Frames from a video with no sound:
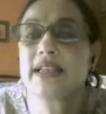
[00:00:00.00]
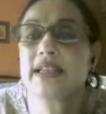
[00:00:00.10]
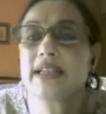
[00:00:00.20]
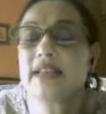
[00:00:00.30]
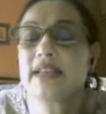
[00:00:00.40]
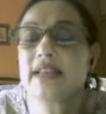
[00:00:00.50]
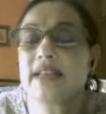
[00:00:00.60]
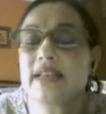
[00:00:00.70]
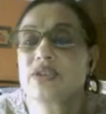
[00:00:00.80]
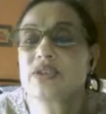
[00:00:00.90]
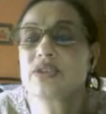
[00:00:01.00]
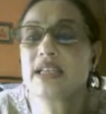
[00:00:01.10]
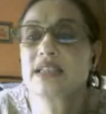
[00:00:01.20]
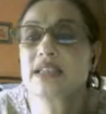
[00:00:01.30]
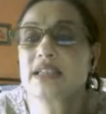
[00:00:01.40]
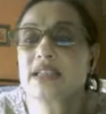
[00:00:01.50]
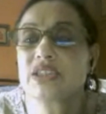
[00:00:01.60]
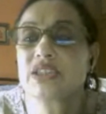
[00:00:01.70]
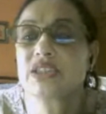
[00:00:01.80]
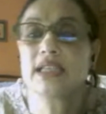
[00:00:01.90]
did. That's Eugenia's
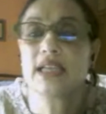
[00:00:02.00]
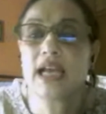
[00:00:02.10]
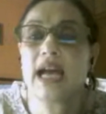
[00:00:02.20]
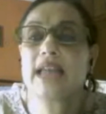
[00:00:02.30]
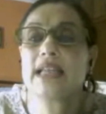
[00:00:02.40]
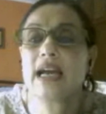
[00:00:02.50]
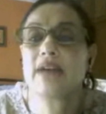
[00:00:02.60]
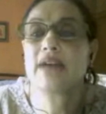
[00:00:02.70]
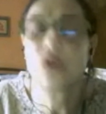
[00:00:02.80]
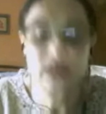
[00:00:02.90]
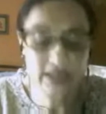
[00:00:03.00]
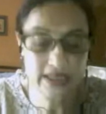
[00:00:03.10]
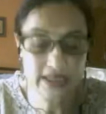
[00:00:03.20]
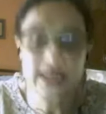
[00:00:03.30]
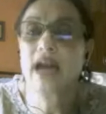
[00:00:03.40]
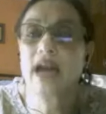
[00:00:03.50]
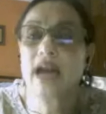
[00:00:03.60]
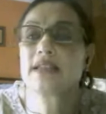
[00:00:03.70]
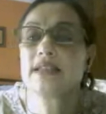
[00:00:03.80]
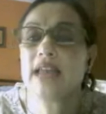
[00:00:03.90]
question, and I have already
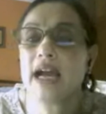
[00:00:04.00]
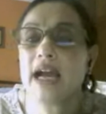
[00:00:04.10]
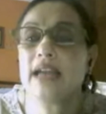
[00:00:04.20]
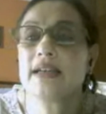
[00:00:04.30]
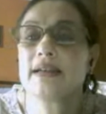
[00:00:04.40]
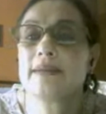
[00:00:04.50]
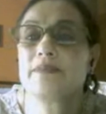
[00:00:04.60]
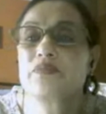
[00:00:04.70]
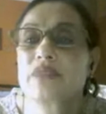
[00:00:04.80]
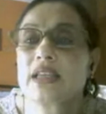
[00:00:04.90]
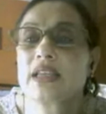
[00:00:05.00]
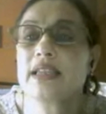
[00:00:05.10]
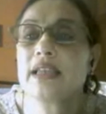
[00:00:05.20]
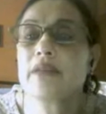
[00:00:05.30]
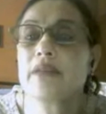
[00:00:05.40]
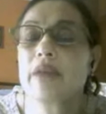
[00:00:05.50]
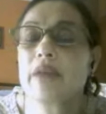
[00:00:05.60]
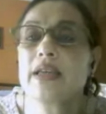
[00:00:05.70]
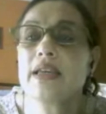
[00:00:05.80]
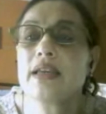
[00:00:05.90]
answered that. I think
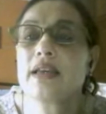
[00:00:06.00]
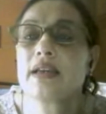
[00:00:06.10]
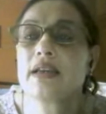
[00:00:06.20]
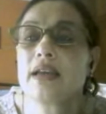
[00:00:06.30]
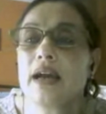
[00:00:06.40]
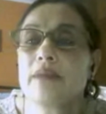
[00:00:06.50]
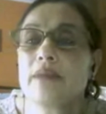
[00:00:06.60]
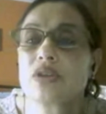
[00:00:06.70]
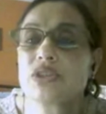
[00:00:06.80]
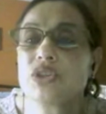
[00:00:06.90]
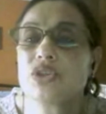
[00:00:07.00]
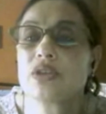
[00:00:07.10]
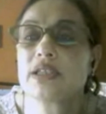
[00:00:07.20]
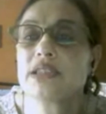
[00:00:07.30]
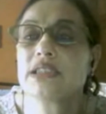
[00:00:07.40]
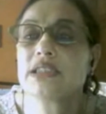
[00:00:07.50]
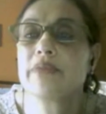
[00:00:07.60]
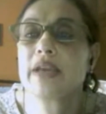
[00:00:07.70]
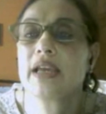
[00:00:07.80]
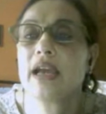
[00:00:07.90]
maybe, I'm not sure,
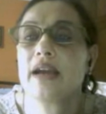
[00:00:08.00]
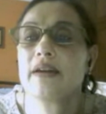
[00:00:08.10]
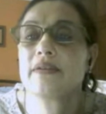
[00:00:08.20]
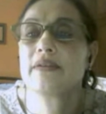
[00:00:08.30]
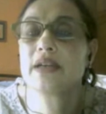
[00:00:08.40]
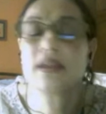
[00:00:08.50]
she may have